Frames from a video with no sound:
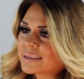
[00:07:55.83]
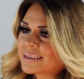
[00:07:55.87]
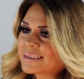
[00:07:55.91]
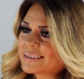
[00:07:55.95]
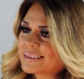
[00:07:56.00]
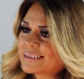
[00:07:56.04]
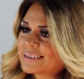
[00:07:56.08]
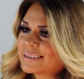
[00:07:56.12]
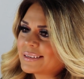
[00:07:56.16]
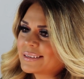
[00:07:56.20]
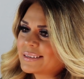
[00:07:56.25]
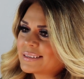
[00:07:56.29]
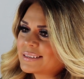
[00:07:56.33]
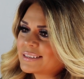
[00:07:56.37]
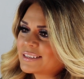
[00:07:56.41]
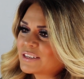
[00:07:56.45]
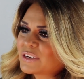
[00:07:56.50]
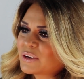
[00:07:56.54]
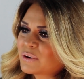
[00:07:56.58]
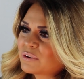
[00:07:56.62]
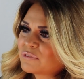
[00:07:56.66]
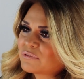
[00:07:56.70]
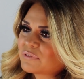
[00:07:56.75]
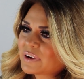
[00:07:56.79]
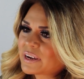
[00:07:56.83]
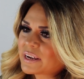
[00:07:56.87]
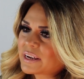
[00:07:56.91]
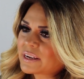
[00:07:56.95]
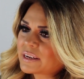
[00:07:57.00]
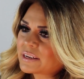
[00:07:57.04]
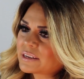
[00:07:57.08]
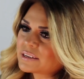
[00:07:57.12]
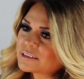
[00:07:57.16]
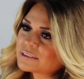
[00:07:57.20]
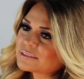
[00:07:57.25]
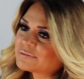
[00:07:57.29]
And, if
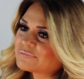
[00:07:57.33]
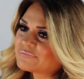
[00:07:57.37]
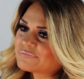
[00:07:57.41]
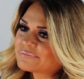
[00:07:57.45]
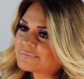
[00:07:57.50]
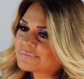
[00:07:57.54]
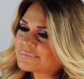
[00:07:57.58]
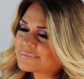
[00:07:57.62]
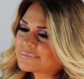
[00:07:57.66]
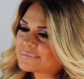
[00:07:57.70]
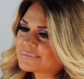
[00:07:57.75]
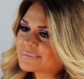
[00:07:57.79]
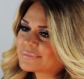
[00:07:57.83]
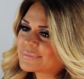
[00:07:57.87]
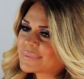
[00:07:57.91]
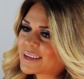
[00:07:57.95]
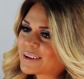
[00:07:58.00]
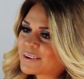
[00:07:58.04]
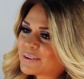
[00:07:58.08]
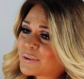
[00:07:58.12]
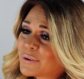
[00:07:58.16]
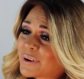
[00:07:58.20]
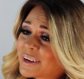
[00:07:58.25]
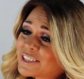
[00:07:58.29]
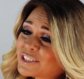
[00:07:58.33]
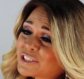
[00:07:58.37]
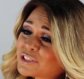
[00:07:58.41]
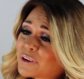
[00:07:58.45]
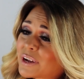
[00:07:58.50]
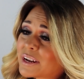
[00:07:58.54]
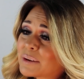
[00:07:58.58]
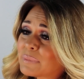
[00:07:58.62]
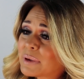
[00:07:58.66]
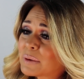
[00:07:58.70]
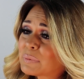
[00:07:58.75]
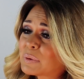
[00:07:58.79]
I don't know, I just
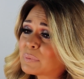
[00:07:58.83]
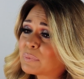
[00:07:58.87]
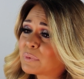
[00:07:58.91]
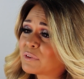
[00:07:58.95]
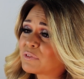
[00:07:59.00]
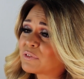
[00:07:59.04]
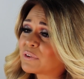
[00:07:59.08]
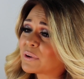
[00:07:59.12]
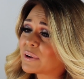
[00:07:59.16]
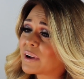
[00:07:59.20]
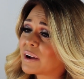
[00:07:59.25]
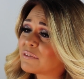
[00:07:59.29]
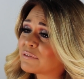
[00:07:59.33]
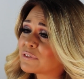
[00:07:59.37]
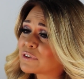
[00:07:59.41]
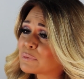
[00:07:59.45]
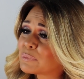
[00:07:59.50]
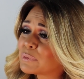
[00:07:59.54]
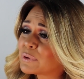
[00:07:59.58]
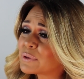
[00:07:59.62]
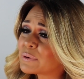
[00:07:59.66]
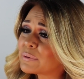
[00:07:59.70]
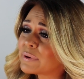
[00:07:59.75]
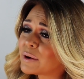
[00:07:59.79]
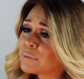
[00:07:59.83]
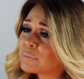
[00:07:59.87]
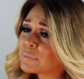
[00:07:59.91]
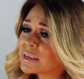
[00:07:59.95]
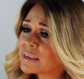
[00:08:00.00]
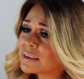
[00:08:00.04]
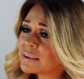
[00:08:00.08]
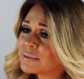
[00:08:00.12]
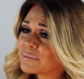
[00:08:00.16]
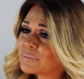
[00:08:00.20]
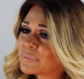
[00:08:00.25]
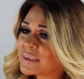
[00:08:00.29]
try to make people feel comfortable around
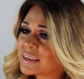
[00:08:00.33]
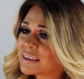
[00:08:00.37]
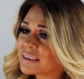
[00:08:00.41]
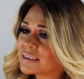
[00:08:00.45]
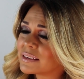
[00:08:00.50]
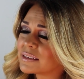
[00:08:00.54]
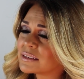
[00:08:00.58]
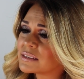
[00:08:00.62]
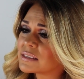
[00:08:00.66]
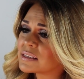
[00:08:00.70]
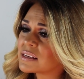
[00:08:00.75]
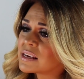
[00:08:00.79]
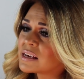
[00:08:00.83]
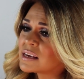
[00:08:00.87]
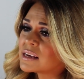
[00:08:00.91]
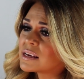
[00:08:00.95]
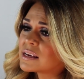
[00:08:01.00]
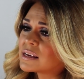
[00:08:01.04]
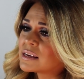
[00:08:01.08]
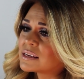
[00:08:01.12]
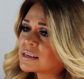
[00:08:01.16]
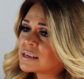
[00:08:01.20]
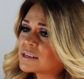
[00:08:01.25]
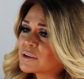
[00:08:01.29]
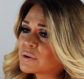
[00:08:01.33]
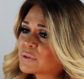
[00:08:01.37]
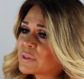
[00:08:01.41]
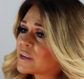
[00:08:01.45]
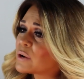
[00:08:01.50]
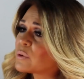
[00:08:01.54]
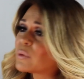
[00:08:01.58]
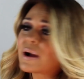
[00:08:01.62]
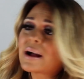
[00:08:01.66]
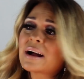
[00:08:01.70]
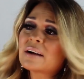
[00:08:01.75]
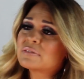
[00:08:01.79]
me, because, they
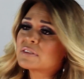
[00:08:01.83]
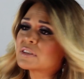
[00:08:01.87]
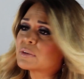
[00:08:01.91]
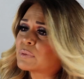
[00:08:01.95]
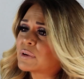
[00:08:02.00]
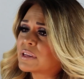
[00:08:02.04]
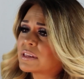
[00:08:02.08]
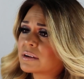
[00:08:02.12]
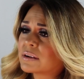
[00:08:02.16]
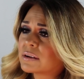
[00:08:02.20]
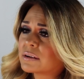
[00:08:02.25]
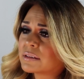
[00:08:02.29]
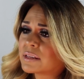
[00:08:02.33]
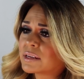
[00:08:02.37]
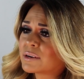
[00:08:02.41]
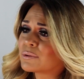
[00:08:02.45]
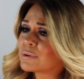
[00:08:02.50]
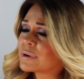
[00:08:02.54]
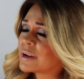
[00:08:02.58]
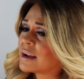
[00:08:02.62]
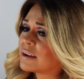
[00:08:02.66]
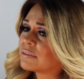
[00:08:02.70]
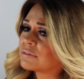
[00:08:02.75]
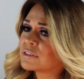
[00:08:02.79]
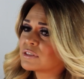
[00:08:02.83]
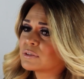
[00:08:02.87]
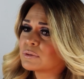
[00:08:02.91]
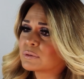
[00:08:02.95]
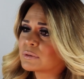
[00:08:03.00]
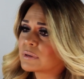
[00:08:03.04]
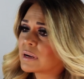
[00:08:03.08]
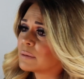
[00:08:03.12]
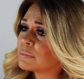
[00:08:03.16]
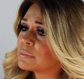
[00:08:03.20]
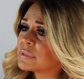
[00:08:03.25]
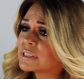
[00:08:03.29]
don't have to be there. They don't have to
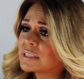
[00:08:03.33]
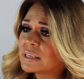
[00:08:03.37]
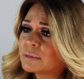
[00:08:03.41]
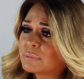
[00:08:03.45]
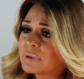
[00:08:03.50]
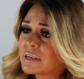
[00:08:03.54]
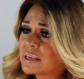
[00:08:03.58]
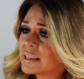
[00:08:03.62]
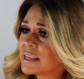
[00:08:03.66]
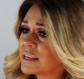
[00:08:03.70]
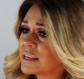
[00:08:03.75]
come see me.